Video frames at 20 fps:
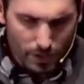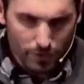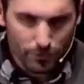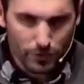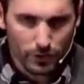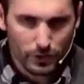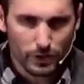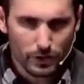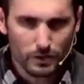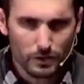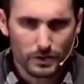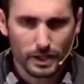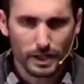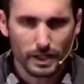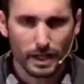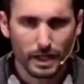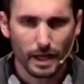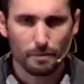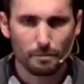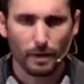If you're
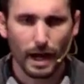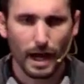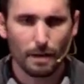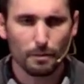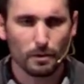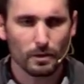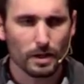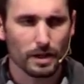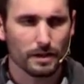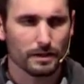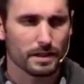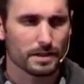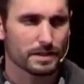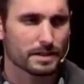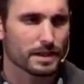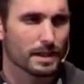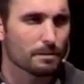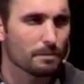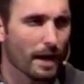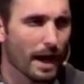using a Bible in the
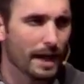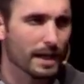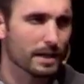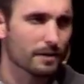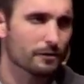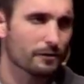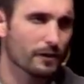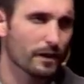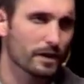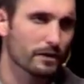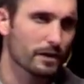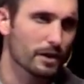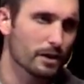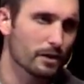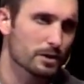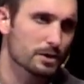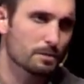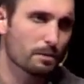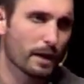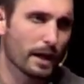seat back in front of
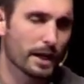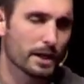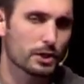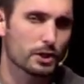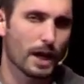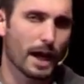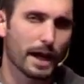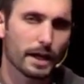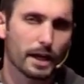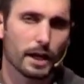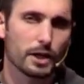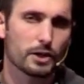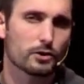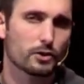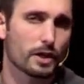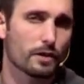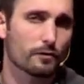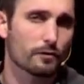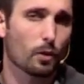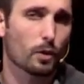you, it's page
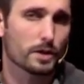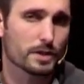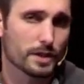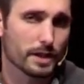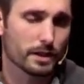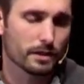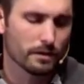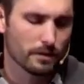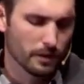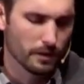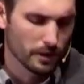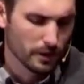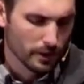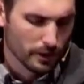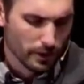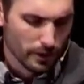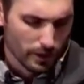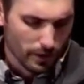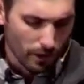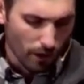814
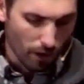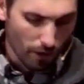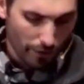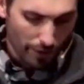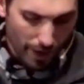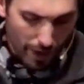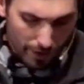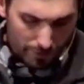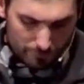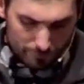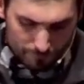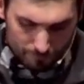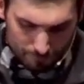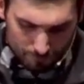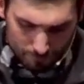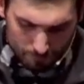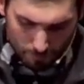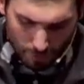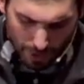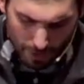on that
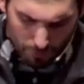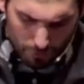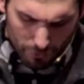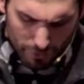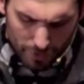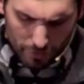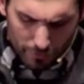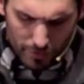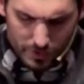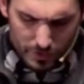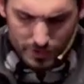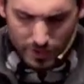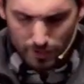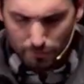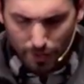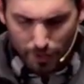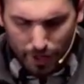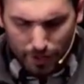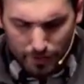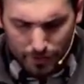Bible there in the
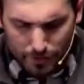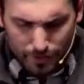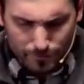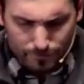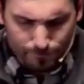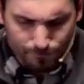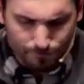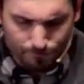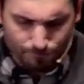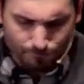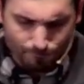seat back.